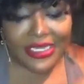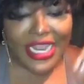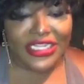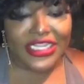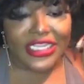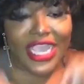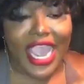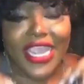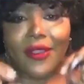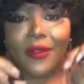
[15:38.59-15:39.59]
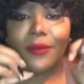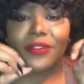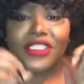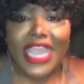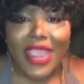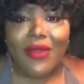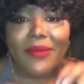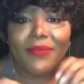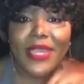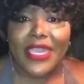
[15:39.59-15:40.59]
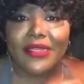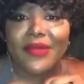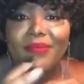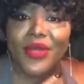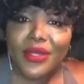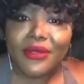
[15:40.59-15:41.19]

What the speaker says: that you can't cherry-pick the book.